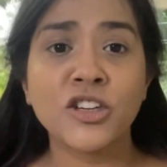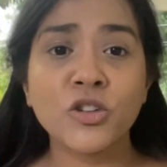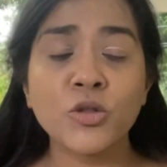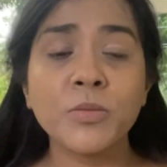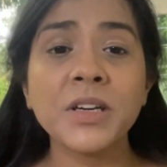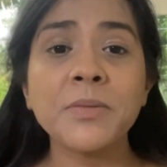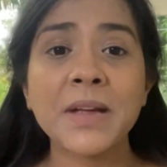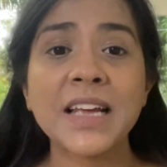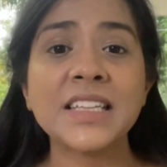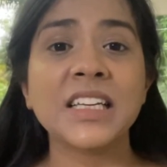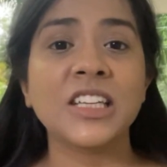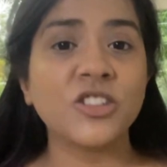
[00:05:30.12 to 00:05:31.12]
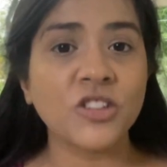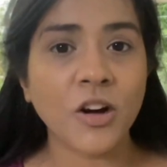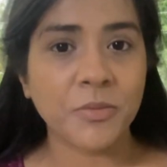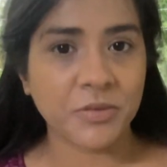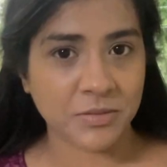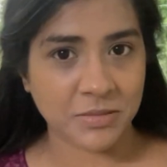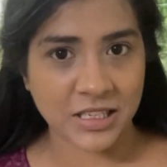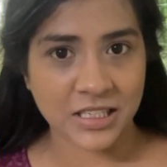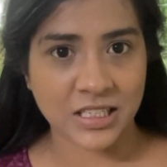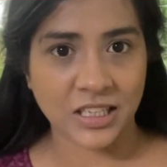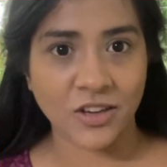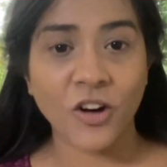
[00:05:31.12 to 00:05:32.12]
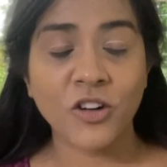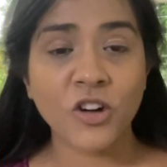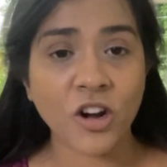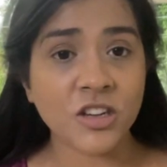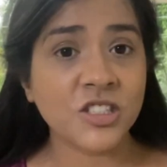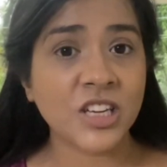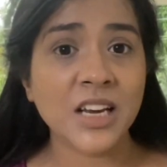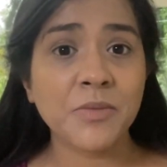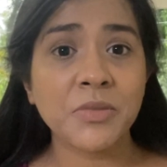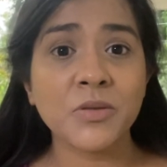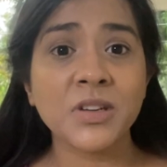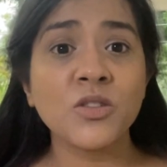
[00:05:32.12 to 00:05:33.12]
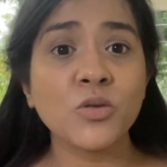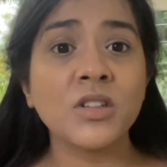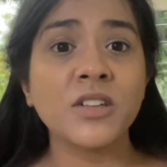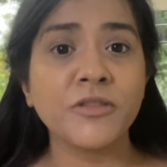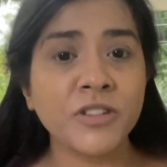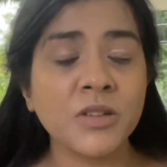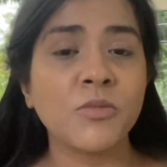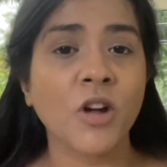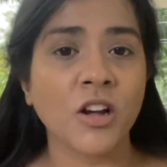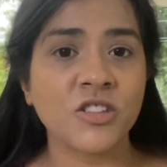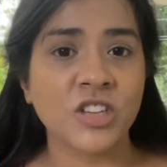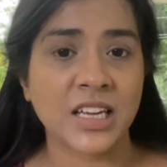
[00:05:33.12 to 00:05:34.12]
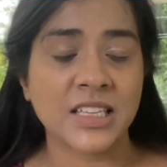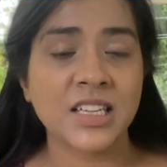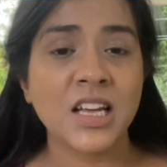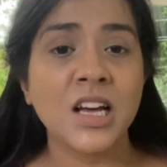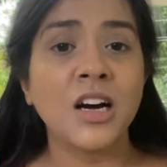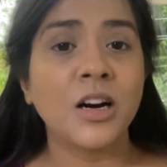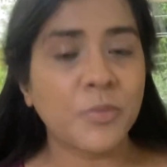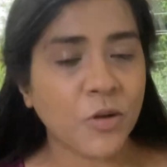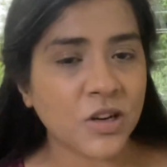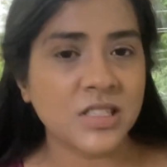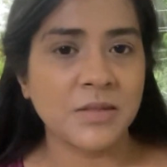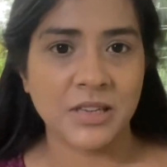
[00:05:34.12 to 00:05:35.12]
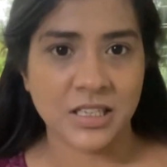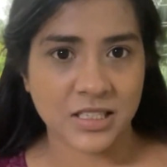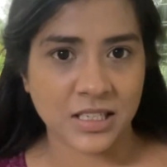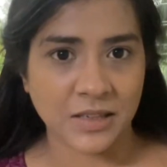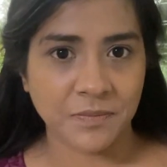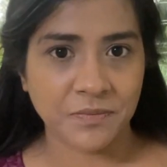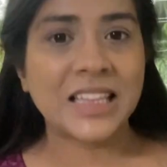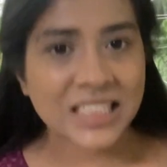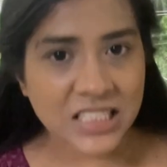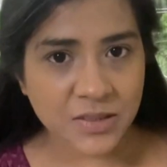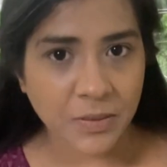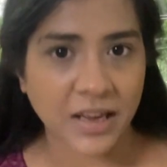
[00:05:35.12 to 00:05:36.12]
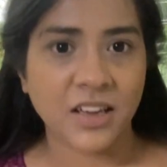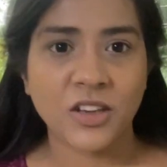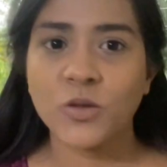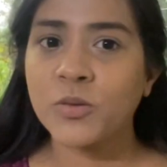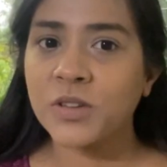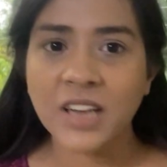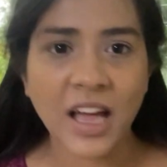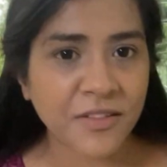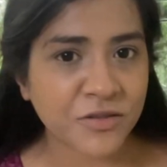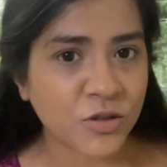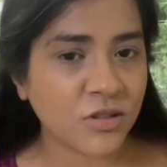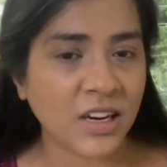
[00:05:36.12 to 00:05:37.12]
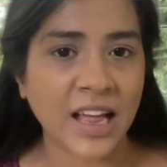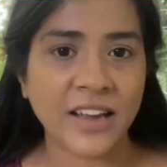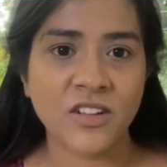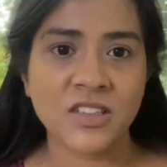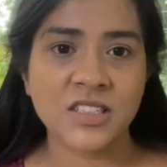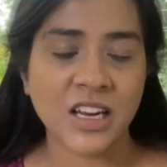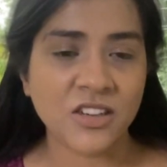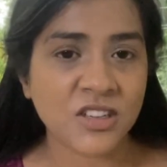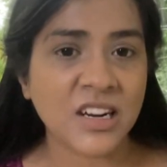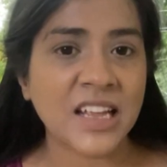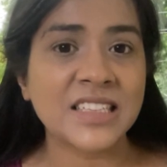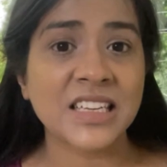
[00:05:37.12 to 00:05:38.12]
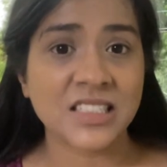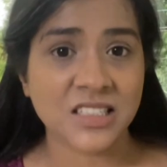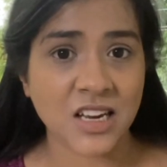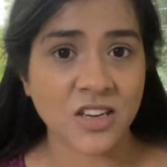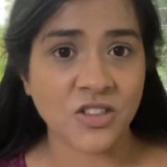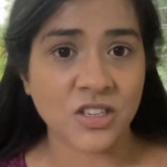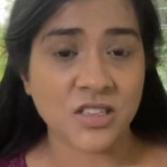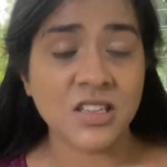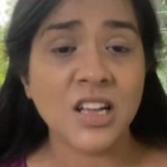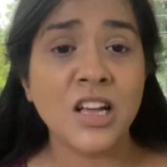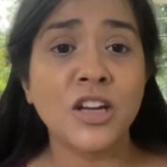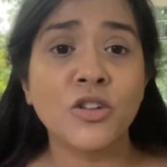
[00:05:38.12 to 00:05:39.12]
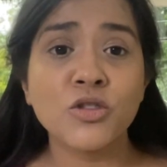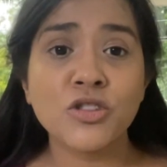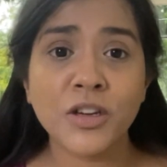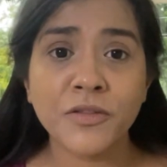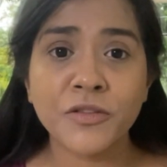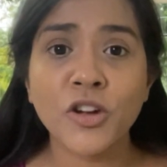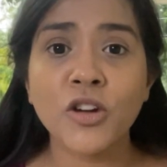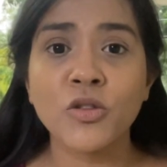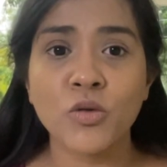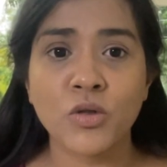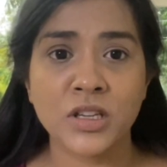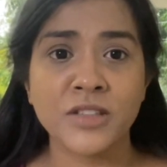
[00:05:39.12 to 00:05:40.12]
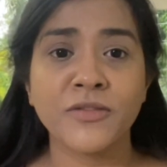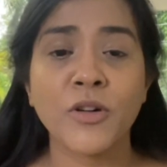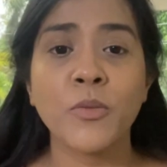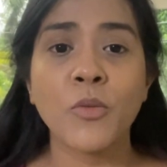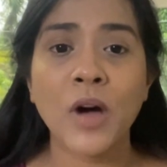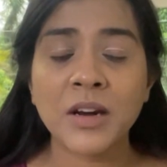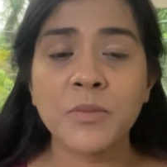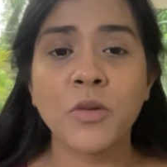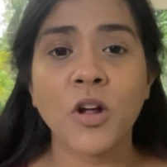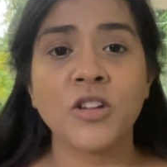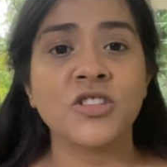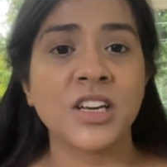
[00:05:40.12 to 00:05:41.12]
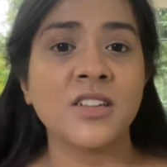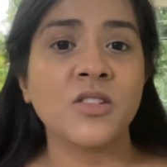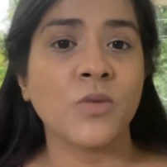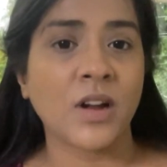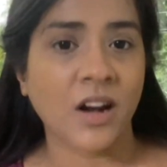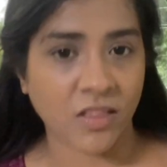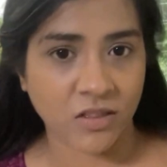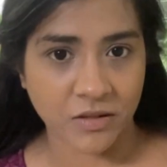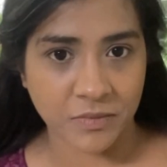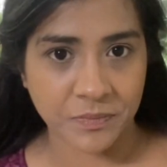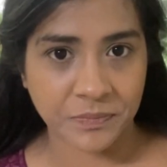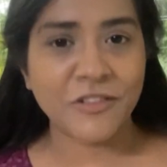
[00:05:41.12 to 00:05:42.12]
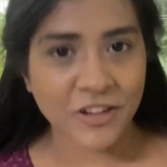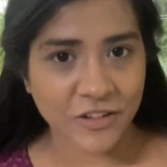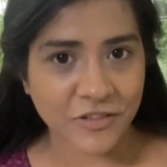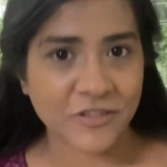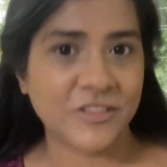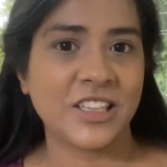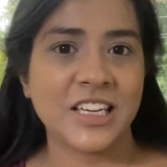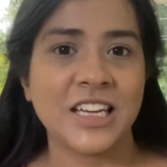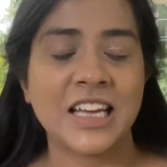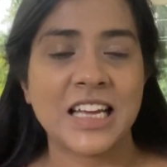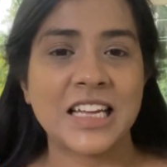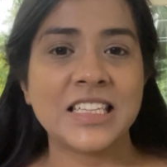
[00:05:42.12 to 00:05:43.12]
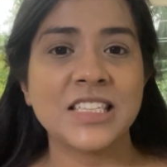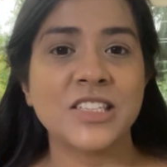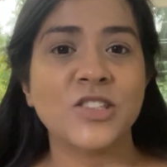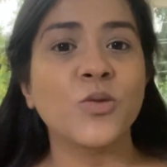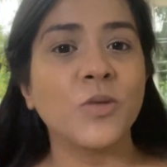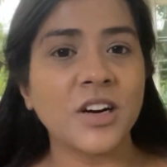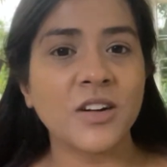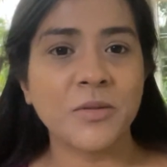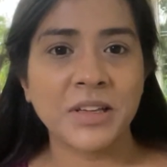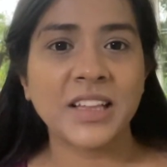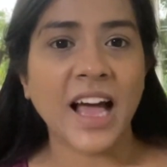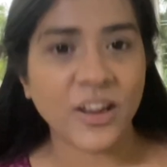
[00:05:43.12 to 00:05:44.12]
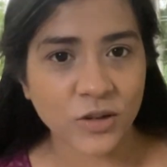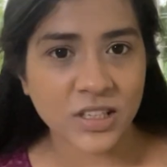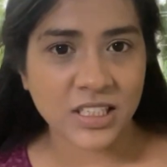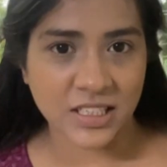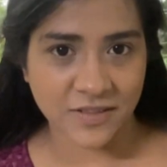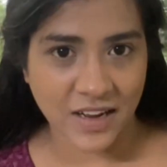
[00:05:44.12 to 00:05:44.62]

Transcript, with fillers: TrueBit makes interoperability or cross-chain between two different blockchains a possibility. This way, you won't have to rely on centralized exchanges to shift your tokens from one blockchain to another. Fifth is to work with IoT